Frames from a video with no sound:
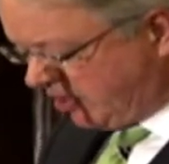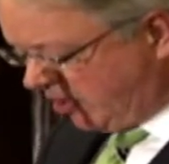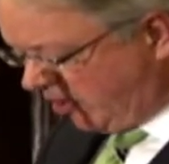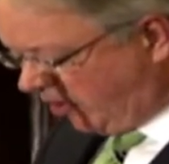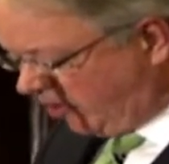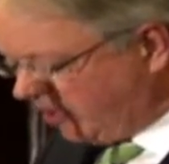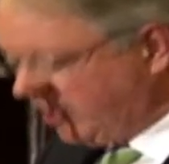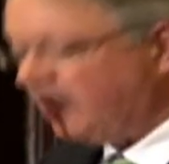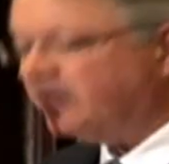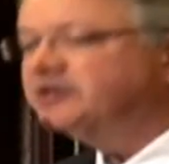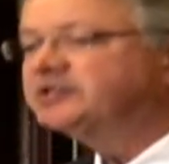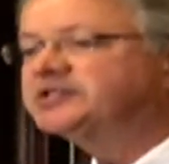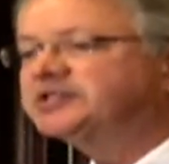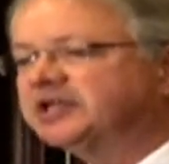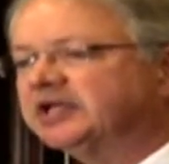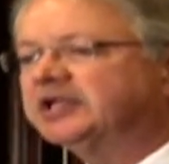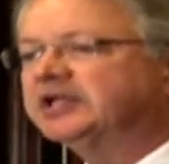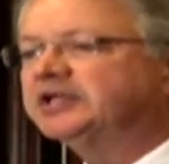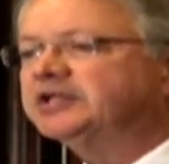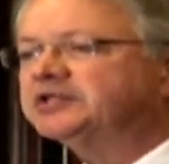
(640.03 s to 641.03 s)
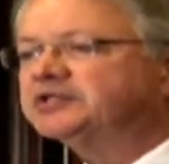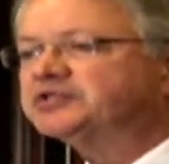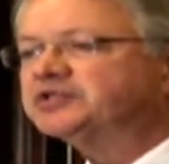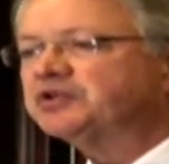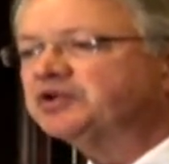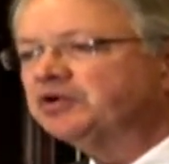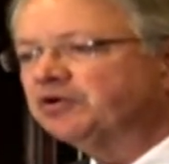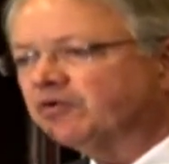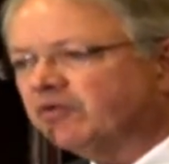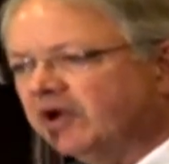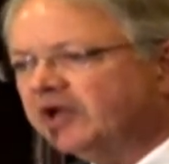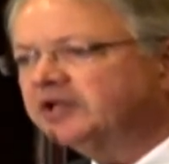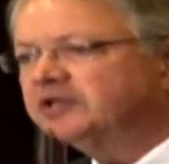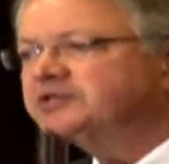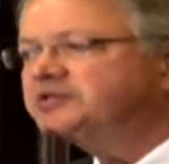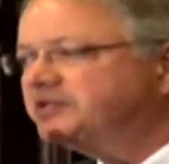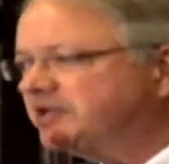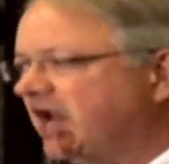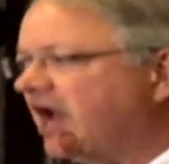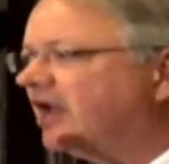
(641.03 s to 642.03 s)
on our city's
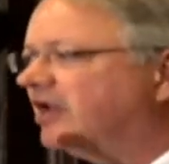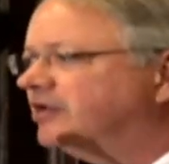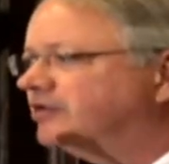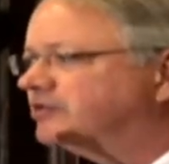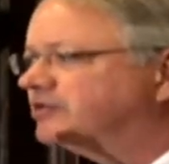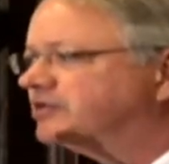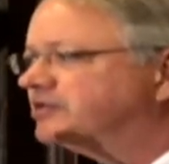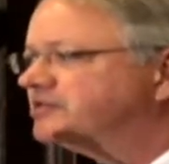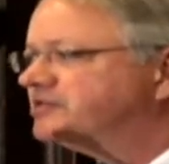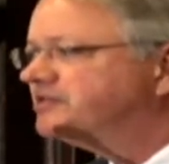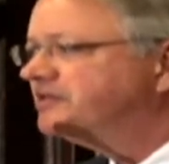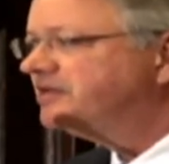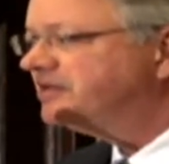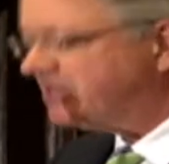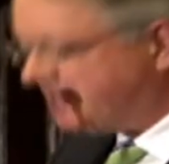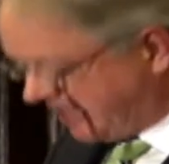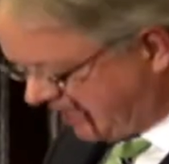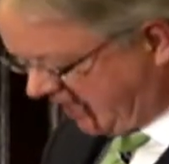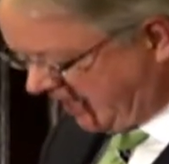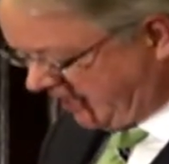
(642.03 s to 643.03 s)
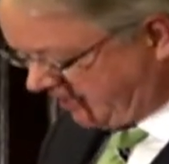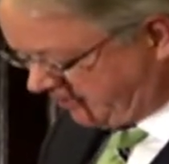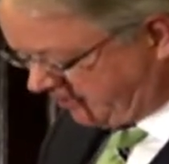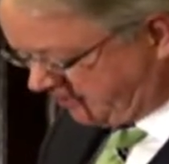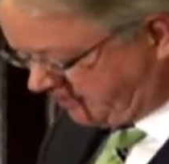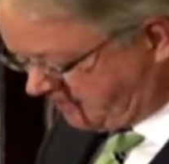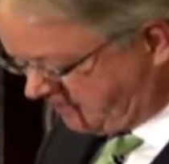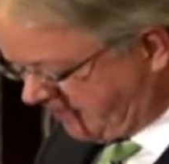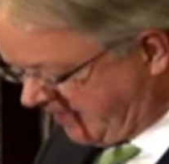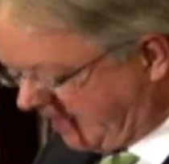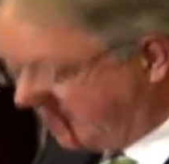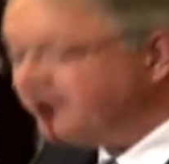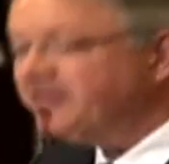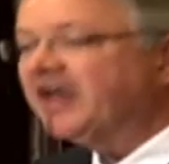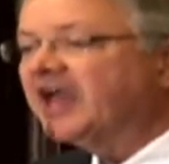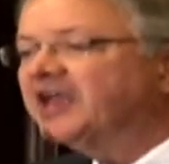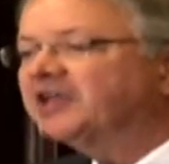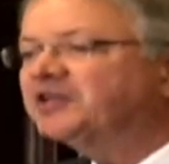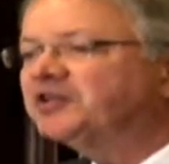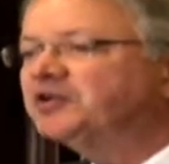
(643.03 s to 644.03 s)
greatest challenges together.
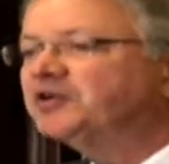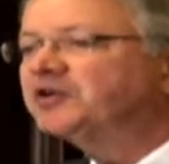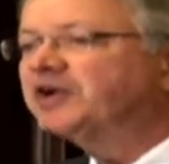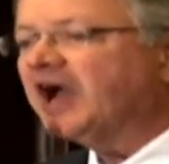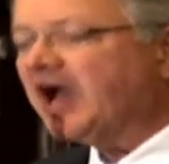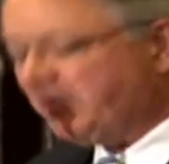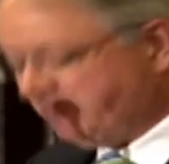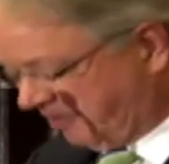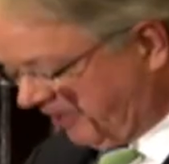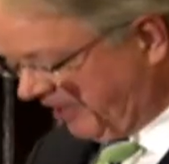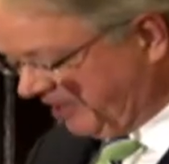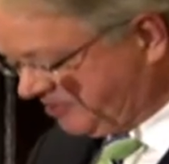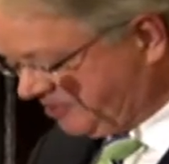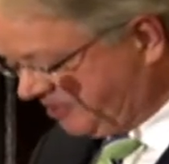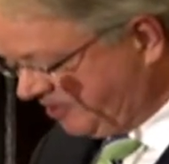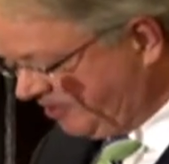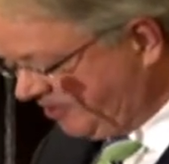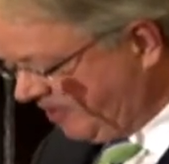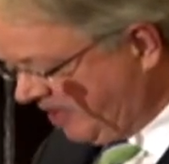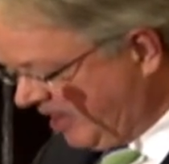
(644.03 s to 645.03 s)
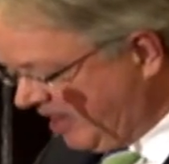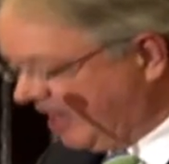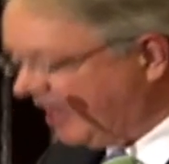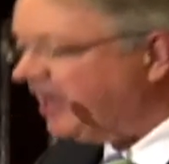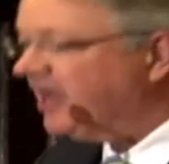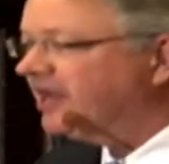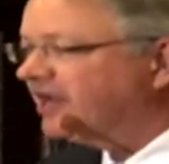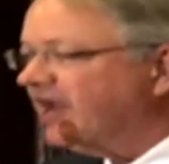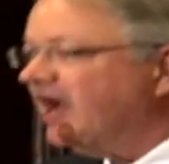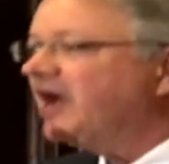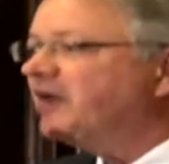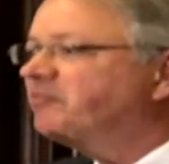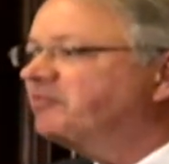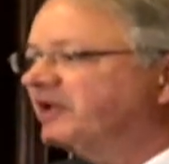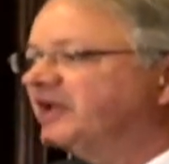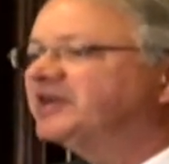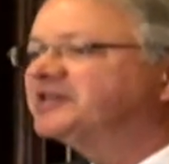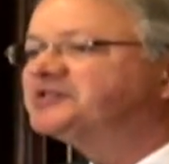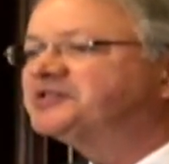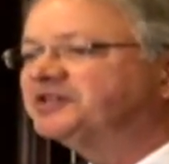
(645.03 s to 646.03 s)
Thank you, God bless you, and God
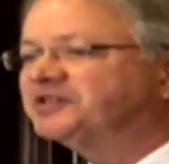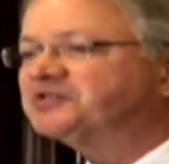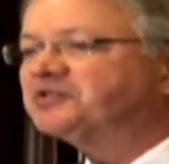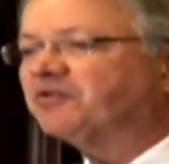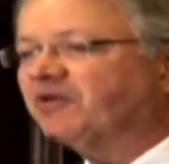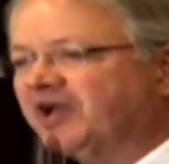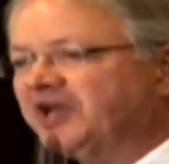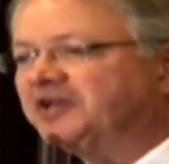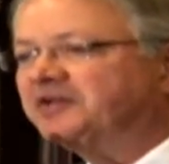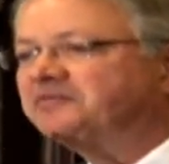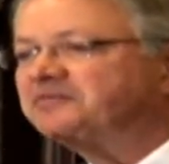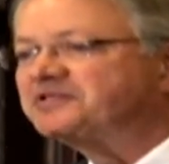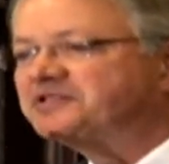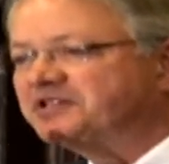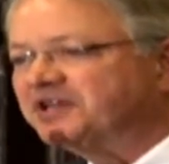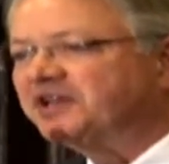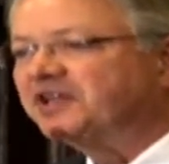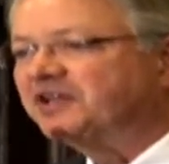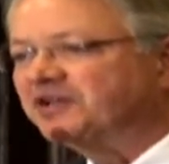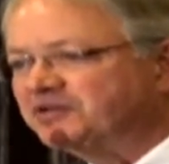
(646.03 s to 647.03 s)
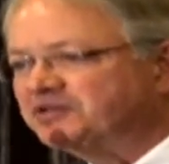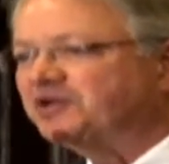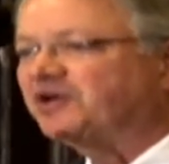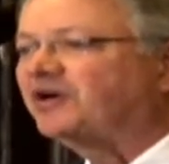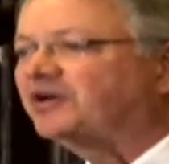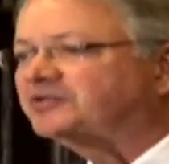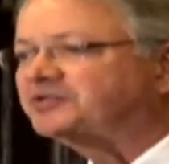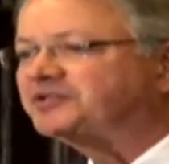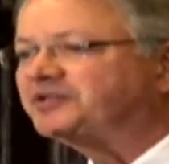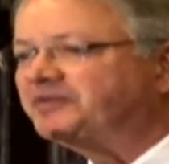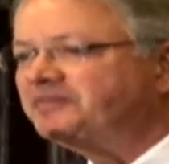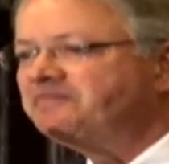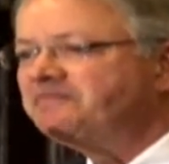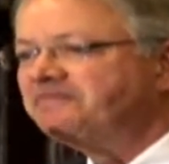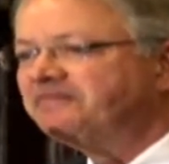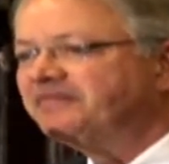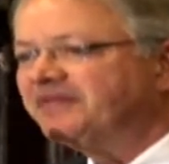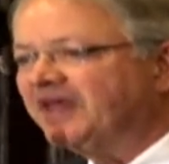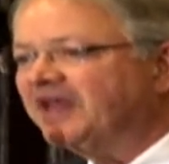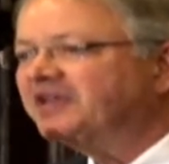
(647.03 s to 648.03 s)
bless this great city of Charleston.
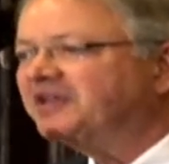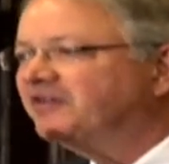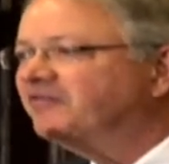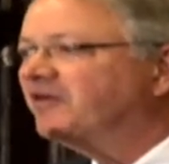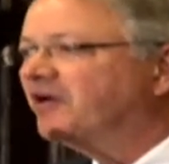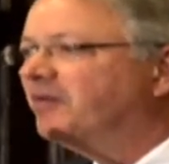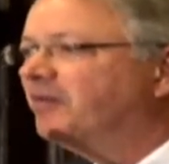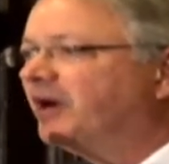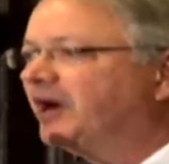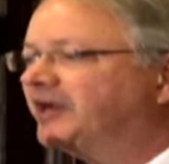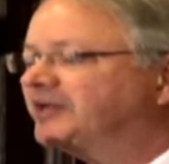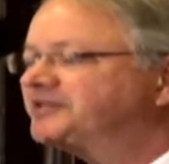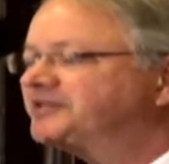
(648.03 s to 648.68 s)
Thank you very much.